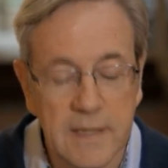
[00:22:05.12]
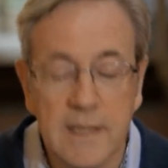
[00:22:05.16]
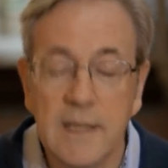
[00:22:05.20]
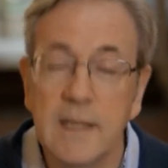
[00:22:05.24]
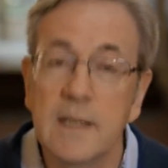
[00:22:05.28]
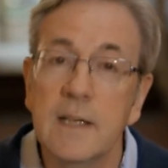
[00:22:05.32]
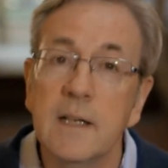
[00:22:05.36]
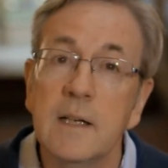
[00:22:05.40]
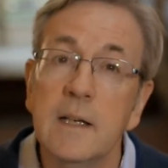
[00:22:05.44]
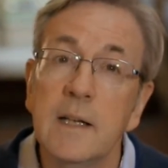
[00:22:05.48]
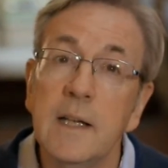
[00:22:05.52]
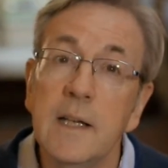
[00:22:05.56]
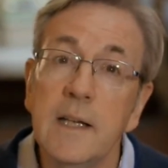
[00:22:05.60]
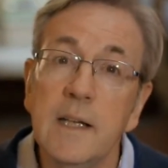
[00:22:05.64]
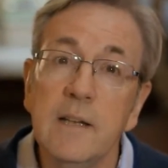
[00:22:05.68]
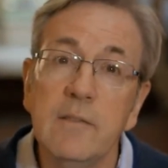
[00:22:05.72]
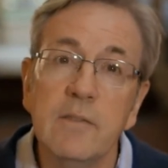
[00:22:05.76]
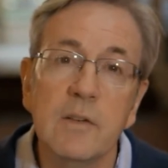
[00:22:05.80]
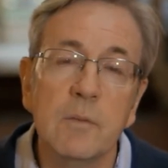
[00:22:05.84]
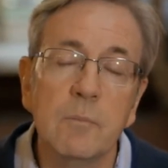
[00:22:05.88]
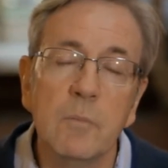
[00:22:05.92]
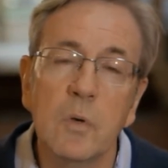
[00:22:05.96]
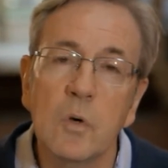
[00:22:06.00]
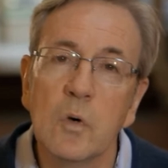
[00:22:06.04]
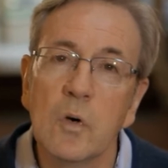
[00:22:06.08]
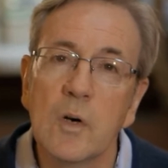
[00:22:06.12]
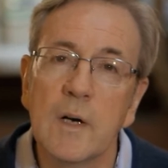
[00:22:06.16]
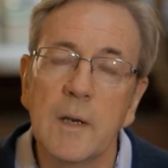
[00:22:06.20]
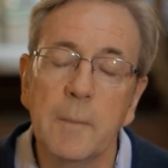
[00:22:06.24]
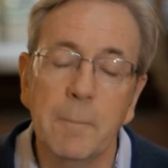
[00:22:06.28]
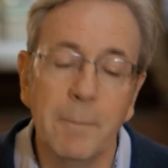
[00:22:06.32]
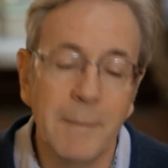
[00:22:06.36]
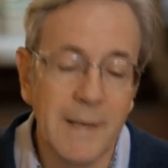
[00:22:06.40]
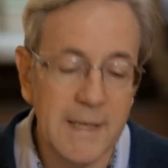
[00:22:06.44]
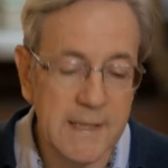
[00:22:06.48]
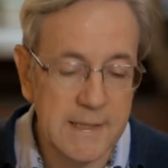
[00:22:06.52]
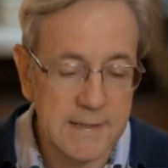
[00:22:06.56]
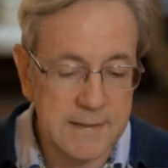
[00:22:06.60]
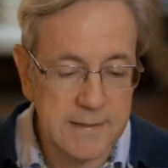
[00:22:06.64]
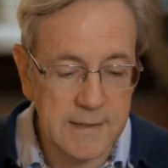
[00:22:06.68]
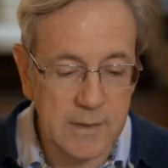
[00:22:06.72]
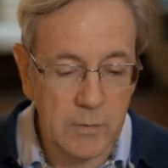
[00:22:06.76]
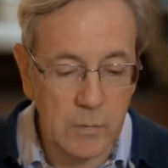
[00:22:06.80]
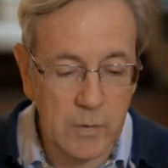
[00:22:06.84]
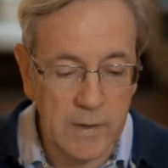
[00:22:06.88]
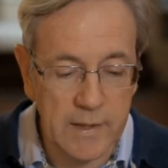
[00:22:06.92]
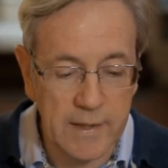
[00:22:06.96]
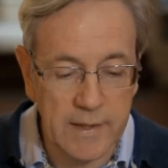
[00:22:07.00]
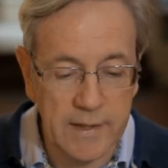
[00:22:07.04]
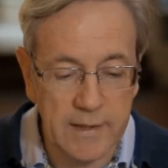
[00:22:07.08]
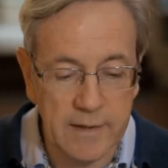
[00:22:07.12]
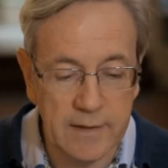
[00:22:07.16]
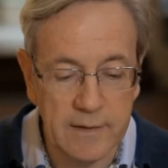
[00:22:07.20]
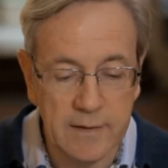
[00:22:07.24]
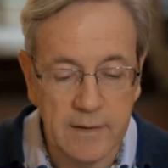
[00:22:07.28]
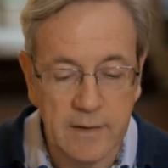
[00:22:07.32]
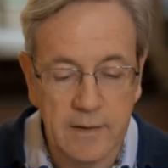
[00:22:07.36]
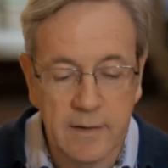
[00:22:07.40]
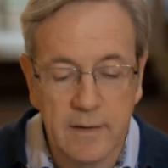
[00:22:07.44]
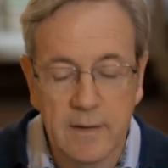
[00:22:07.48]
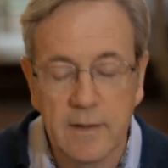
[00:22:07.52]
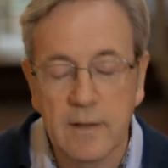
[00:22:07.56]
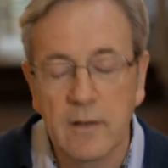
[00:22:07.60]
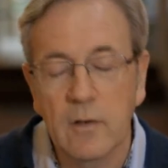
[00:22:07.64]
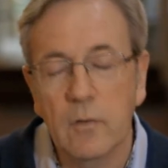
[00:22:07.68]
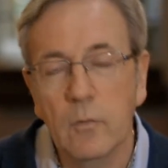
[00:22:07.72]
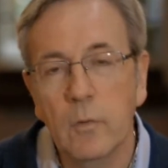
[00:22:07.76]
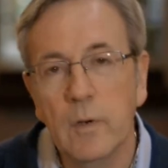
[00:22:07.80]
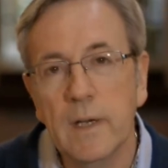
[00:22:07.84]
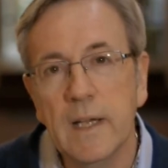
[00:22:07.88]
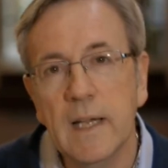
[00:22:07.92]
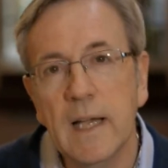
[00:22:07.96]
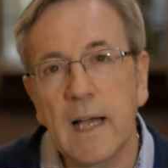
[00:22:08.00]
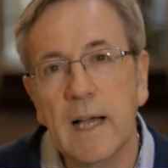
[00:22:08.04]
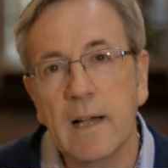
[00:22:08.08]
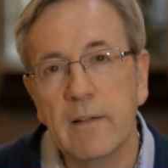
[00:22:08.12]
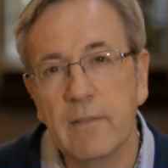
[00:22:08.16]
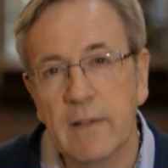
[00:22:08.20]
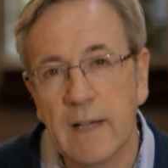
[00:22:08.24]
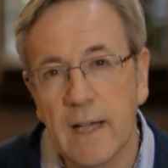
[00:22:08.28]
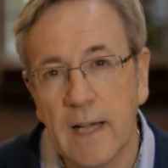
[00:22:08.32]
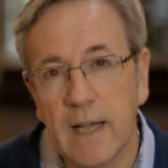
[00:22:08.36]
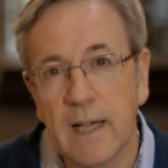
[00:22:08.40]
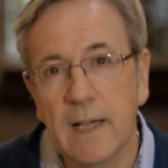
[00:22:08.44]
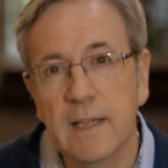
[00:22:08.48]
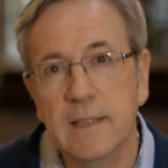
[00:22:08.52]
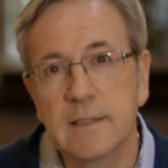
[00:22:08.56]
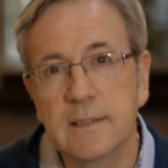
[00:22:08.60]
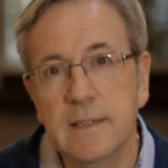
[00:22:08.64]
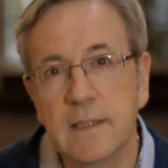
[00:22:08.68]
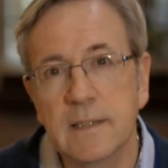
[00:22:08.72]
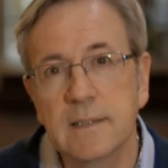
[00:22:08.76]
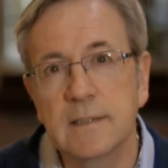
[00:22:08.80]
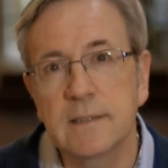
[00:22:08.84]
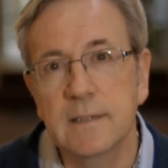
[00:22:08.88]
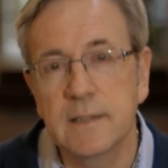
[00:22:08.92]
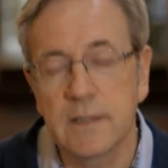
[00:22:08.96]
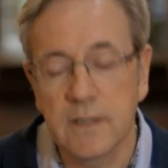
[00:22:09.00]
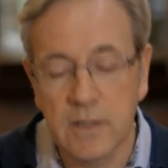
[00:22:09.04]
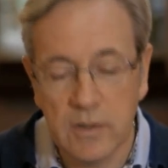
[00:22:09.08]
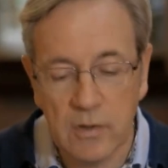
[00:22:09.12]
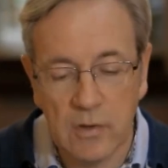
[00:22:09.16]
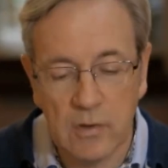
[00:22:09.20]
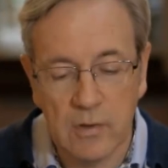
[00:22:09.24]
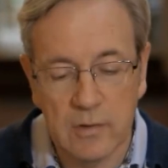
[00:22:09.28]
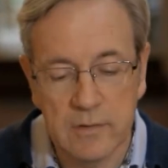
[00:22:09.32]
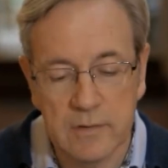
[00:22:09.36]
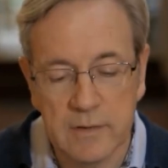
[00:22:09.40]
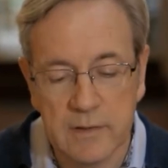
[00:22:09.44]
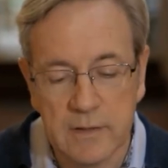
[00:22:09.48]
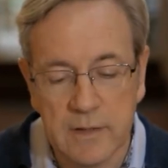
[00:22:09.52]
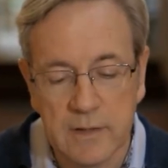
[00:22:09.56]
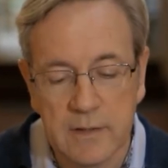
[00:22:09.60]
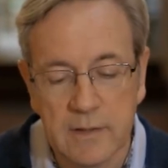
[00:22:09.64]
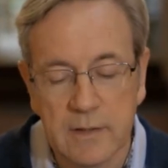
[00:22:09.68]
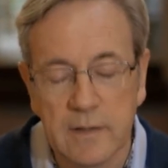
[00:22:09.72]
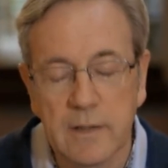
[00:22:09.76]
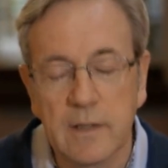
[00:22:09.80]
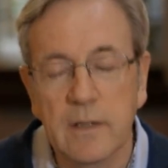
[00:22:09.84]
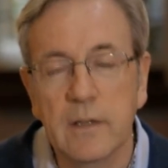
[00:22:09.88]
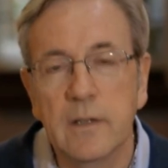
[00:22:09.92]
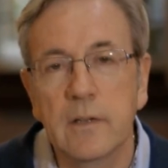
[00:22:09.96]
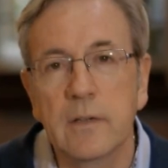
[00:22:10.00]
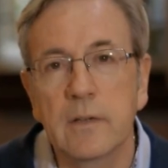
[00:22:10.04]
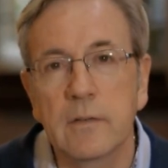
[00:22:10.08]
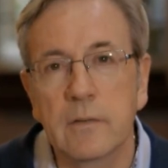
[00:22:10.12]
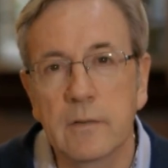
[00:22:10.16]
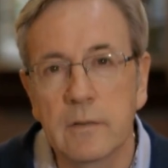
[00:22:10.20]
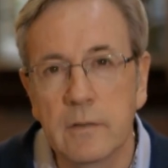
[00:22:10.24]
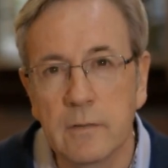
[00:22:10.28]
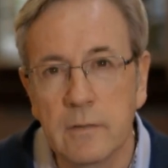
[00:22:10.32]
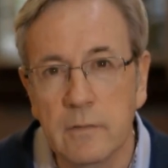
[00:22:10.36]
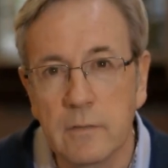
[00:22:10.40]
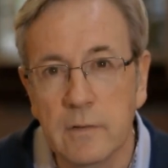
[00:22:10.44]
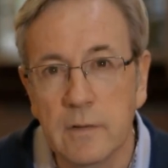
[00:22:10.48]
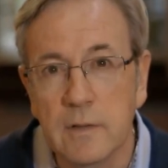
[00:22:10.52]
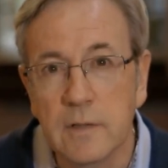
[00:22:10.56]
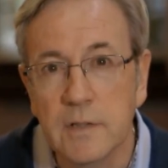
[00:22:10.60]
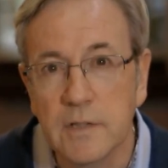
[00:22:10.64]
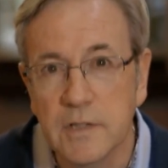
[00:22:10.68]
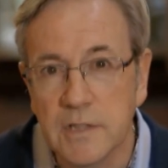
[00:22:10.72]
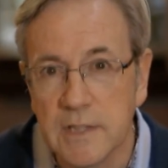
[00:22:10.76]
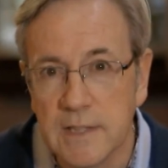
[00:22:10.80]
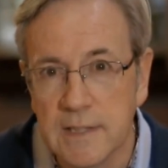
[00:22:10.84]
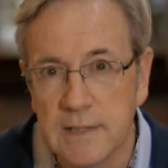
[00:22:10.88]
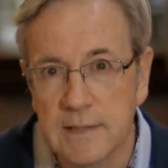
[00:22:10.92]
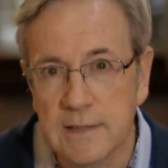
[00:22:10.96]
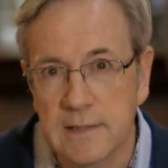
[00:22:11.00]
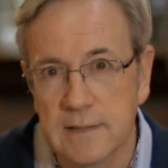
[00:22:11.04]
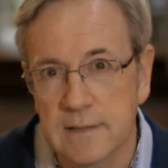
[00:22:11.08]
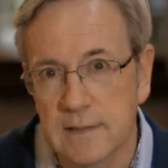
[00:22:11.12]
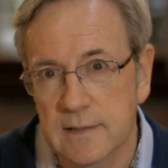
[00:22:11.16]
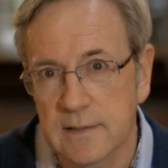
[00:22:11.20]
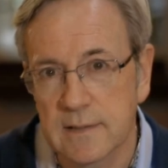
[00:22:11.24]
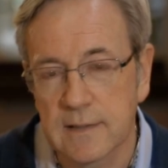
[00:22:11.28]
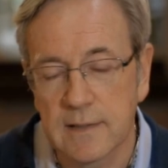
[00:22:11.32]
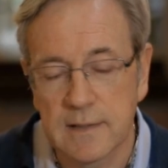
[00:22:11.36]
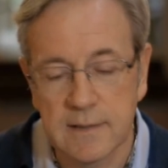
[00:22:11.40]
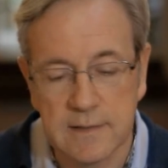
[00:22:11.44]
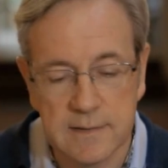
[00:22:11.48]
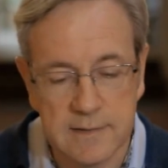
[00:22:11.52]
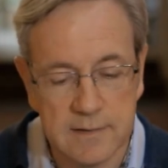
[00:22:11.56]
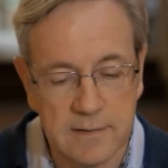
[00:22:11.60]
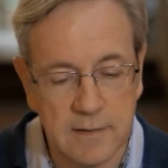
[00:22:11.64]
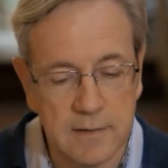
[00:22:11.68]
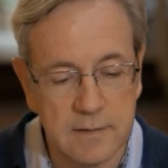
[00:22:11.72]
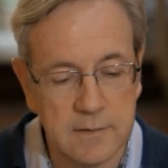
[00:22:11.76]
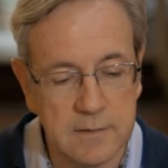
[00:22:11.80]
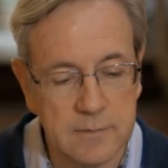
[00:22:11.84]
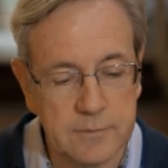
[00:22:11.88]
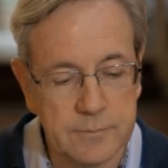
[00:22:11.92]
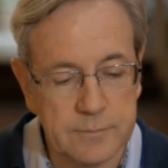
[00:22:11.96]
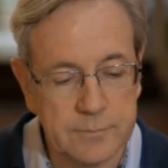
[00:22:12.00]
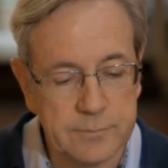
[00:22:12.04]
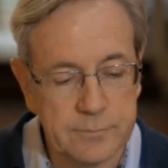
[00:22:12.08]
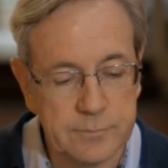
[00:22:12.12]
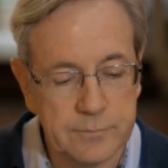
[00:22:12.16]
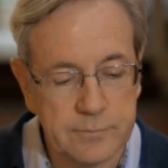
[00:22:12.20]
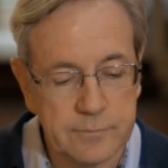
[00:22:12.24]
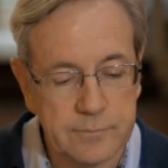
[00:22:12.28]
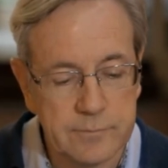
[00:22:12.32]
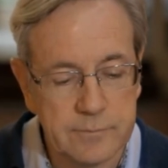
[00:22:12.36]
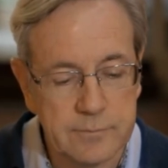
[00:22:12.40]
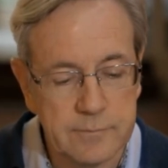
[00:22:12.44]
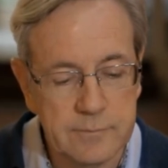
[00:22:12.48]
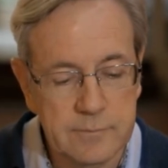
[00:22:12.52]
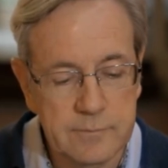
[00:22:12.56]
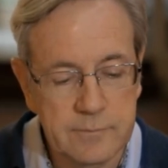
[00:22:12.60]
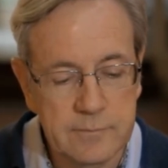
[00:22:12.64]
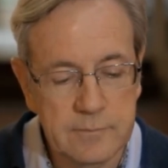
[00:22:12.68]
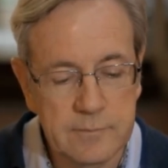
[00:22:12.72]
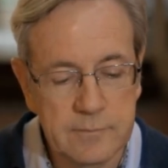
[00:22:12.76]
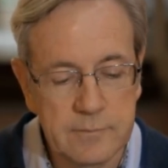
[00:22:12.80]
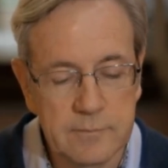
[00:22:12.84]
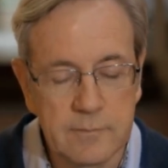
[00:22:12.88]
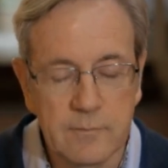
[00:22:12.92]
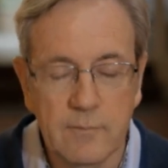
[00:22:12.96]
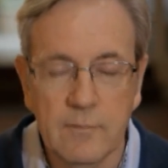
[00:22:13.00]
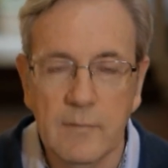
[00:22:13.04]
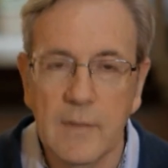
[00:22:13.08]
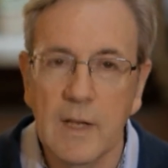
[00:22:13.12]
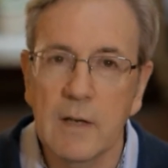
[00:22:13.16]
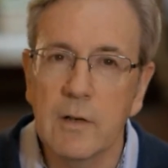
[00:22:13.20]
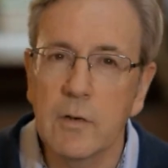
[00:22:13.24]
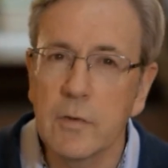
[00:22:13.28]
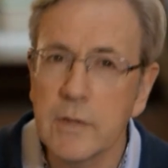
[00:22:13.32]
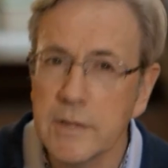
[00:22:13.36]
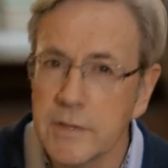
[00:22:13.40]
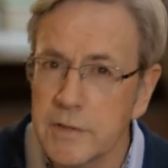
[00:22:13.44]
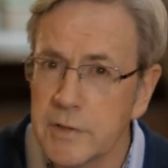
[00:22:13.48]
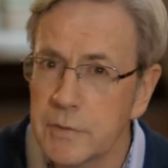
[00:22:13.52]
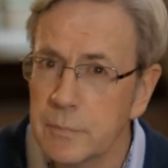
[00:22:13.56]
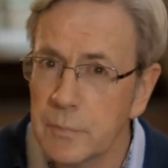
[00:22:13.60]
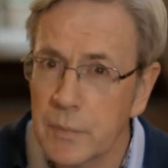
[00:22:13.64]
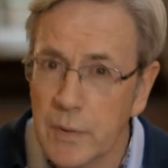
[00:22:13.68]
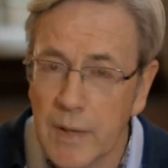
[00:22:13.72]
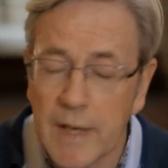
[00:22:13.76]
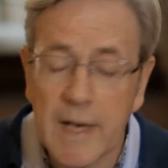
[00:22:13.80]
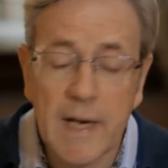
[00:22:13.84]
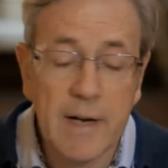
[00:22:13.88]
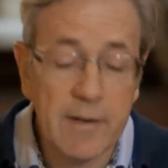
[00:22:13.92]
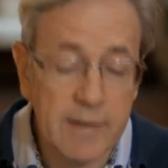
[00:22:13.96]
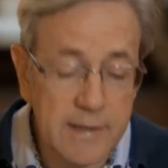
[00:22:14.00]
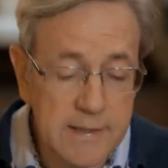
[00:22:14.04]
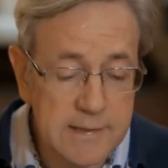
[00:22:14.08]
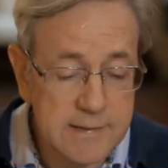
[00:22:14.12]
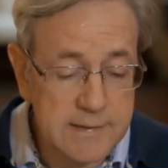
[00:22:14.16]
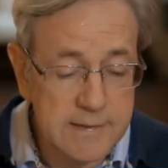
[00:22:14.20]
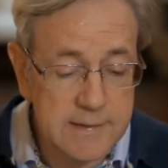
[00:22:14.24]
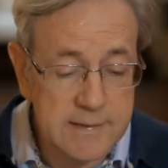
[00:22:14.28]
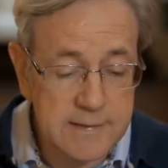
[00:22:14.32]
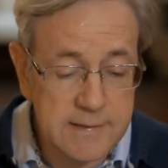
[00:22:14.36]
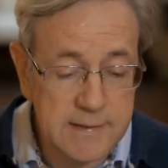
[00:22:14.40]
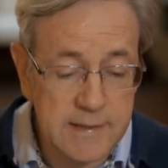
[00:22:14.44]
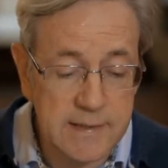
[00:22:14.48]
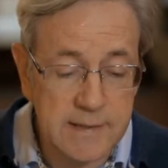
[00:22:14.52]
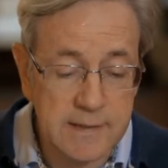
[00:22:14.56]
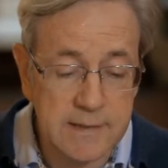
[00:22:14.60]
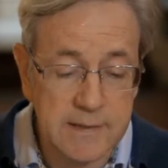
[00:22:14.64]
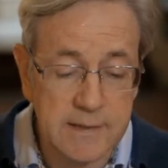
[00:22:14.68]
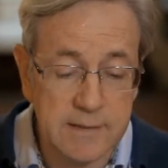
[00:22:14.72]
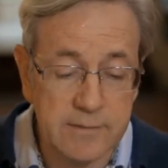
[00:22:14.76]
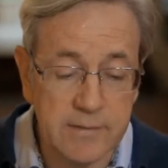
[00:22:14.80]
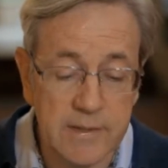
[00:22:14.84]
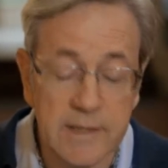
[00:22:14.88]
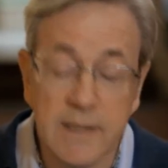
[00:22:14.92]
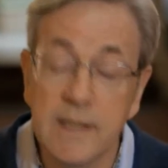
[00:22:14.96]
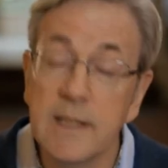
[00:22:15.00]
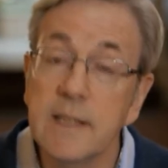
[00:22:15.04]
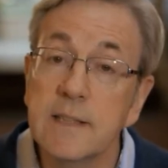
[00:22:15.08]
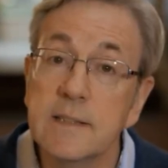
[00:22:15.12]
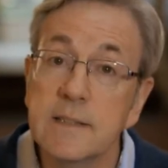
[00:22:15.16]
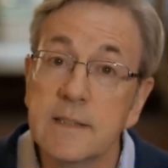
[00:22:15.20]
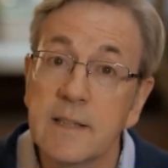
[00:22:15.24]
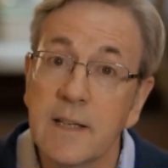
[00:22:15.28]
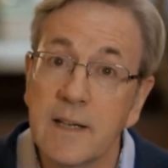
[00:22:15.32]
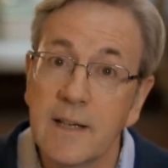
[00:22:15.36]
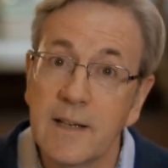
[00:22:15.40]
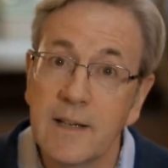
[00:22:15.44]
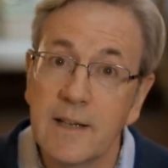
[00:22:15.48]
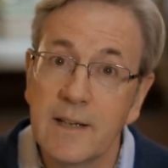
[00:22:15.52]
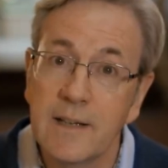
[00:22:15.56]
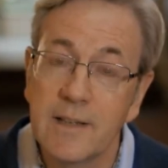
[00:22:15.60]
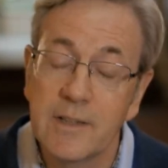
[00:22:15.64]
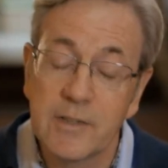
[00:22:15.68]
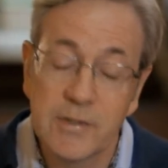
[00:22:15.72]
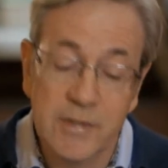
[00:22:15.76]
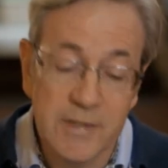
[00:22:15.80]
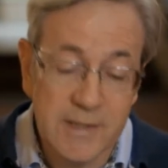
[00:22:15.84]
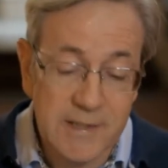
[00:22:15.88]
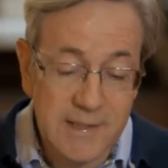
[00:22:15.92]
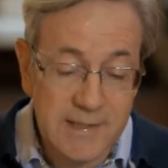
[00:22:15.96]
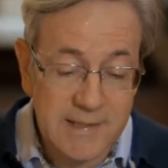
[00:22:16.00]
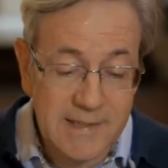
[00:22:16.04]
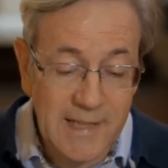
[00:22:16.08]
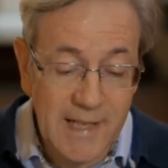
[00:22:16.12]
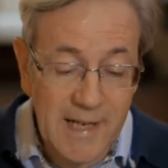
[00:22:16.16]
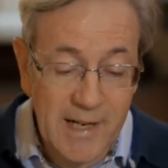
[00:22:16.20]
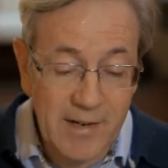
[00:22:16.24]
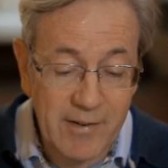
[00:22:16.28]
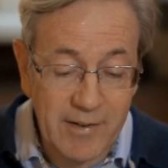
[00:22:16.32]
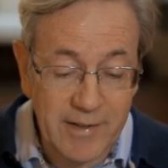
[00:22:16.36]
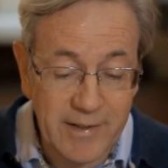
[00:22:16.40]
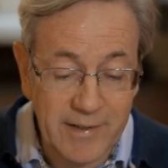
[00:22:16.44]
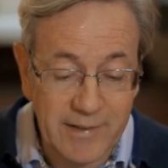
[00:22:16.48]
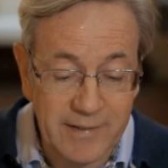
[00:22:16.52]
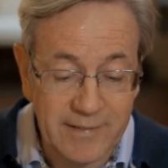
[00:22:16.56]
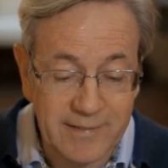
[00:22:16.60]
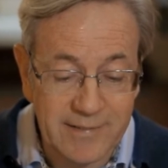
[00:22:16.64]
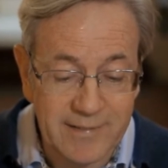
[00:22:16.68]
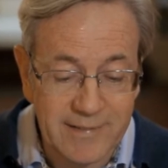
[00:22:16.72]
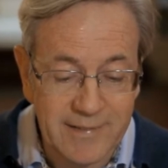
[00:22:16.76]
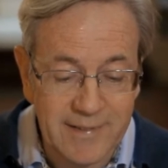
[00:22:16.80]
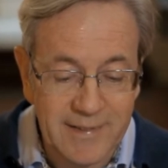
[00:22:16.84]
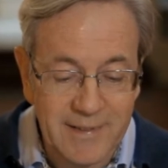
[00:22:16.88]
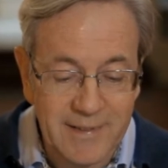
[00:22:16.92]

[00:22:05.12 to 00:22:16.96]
In an even more amazing way, we have access to God through Jesus the Son. Christian prayer is distinctive. It is Trinitarian.